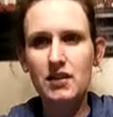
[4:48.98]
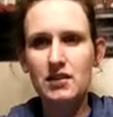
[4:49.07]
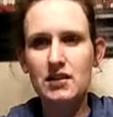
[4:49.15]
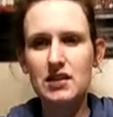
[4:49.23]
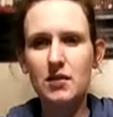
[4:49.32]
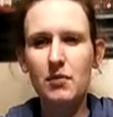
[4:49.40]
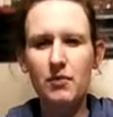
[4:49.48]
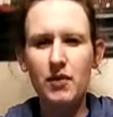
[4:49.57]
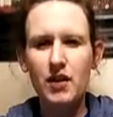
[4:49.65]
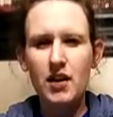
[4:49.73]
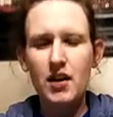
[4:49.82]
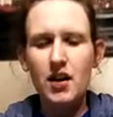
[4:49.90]
some
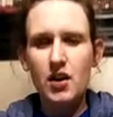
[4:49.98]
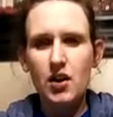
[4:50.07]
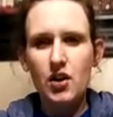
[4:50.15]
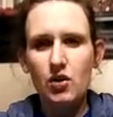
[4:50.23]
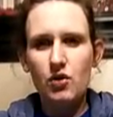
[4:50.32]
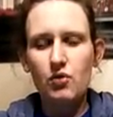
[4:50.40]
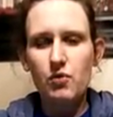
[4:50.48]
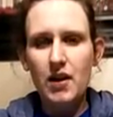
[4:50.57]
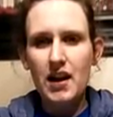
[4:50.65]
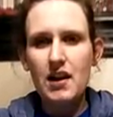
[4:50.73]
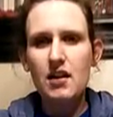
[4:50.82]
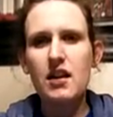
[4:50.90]

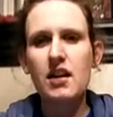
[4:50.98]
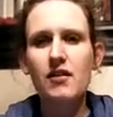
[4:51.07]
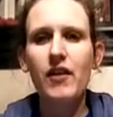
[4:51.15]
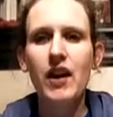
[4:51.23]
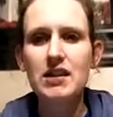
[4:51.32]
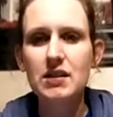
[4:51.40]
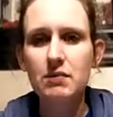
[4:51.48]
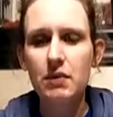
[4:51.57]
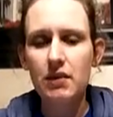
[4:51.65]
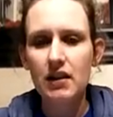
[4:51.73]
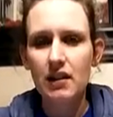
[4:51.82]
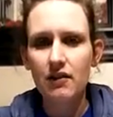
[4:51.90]
great advice we
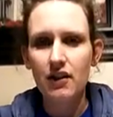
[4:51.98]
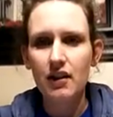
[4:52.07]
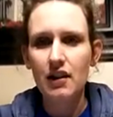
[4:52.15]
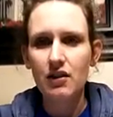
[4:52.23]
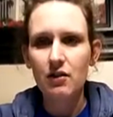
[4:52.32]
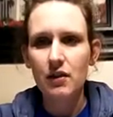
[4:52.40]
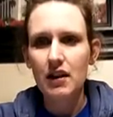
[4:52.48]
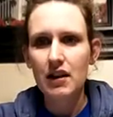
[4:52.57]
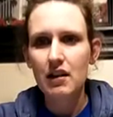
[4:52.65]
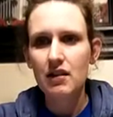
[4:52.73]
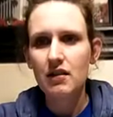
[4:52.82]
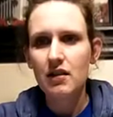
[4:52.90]
were given in the
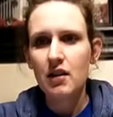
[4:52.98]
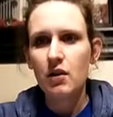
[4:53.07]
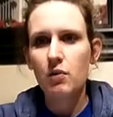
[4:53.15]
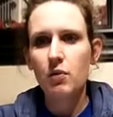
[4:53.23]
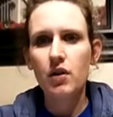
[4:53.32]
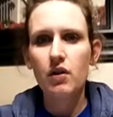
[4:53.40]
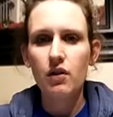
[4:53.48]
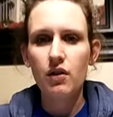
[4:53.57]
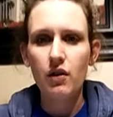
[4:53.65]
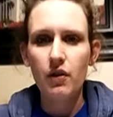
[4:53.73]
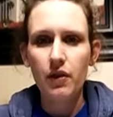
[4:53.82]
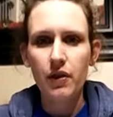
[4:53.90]
reading were
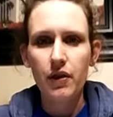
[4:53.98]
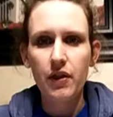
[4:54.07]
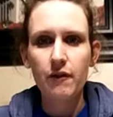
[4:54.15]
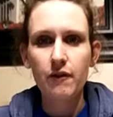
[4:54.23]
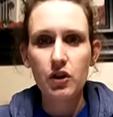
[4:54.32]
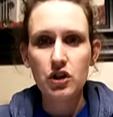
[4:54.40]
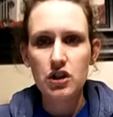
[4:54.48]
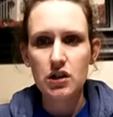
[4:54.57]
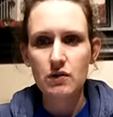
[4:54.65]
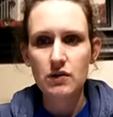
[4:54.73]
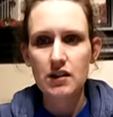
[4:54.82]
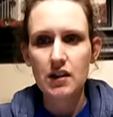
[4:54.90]
the
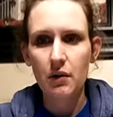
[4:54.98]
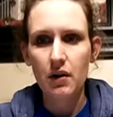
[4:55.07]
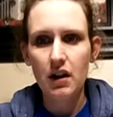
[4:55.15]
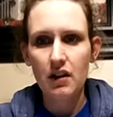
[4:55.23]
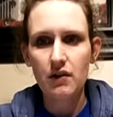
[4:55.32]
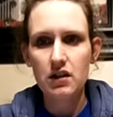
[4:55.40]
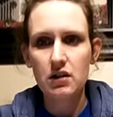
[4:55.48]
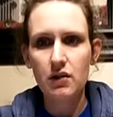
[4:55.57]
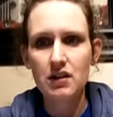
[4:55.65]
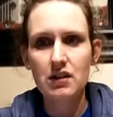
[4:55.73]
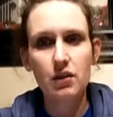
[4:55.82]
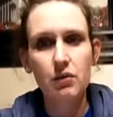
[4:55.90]
virtues that were given to
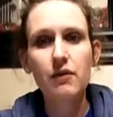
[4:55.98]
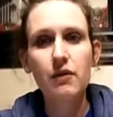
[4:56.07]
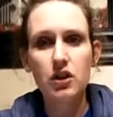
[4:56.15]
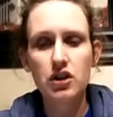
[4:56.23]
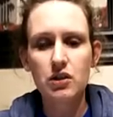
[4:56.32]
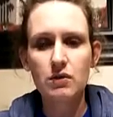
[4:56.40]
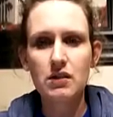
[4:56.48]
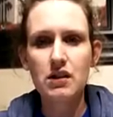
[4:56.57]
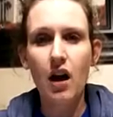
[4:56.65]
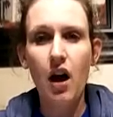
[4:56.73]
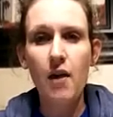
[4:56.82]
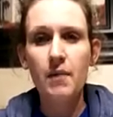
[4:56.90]
us, the 3 virtues
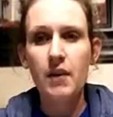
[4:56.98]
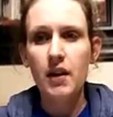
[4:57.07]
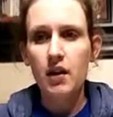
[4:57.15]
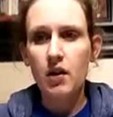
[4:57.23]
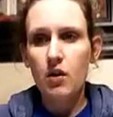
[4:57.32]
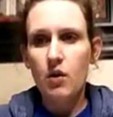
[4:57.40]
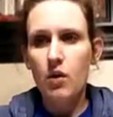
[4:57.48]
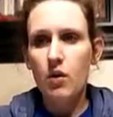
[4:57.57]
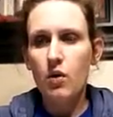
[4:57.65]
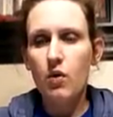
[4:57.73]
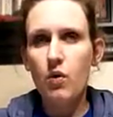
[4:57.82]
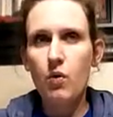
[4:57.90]
that
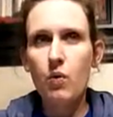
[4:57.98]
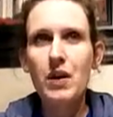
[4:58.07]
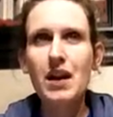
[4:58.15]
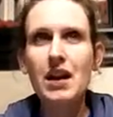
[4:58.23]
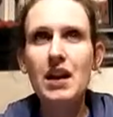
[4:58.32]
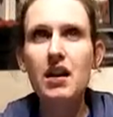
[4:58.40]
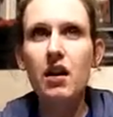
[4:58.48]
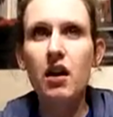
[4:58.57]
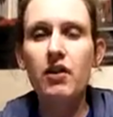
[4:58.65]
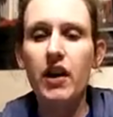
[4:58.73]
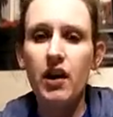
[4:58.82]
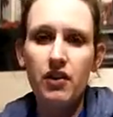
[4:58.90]

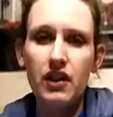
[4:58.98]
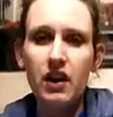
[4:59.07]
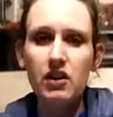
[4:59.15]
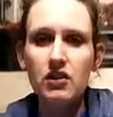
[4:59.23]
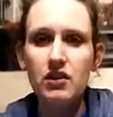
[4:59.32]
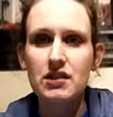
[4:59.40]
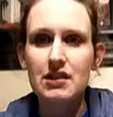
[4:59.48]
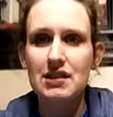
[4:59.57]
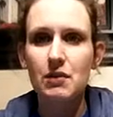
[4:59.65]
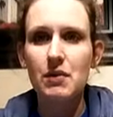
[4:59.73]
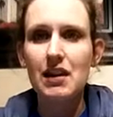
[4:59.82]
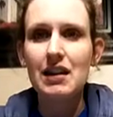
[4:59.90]
that are the characteristics
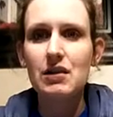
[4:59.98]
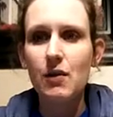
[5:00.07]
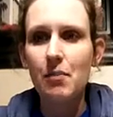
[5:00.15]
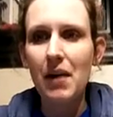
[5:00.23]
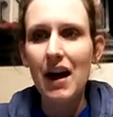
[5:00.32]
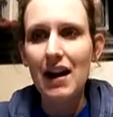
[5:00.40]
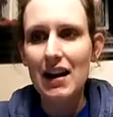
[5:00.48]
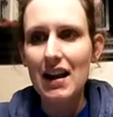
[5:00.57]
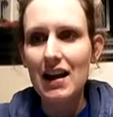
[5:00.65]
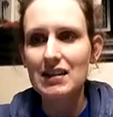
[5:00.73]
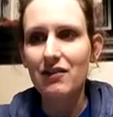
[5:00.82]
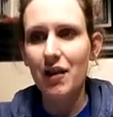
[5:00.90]
that we need to embody
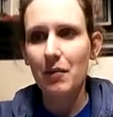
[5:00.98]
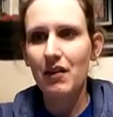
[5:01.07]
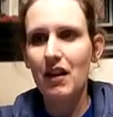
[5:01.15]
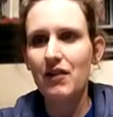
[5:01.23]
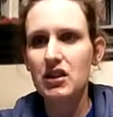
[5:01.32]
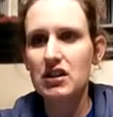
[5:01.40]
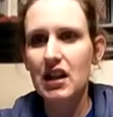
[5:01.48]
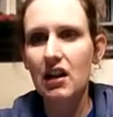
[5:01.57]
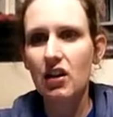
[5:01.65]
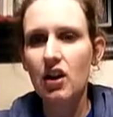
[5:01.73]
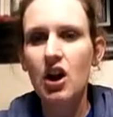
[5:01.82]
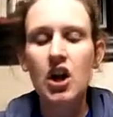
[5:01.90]
as a family life
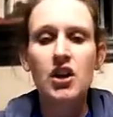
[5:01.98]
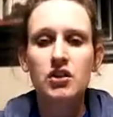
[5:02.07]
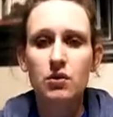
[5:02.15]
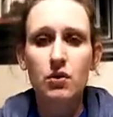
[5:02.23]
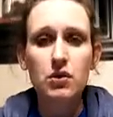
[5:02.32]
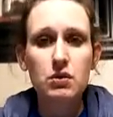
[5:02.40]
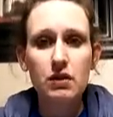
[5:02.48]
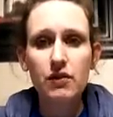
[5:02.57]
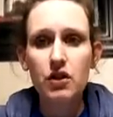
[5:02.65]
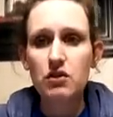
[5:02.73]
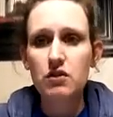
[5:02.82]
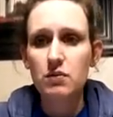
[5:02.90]
educator. So those 3
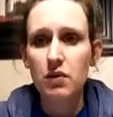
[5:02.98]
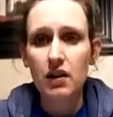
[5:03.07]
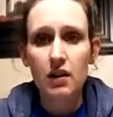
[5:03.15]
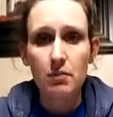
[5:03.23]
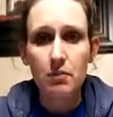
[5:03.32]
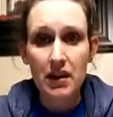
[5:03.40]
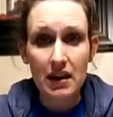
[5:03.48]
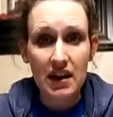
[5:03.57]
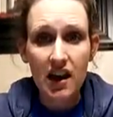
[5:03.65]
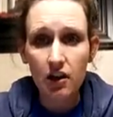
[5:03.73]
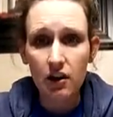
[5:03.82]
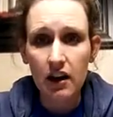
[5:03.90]
virtues were being
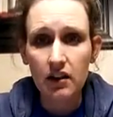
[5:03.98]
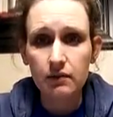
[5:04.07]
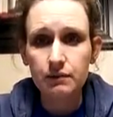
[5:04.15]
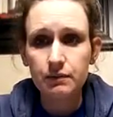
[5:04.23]
caring,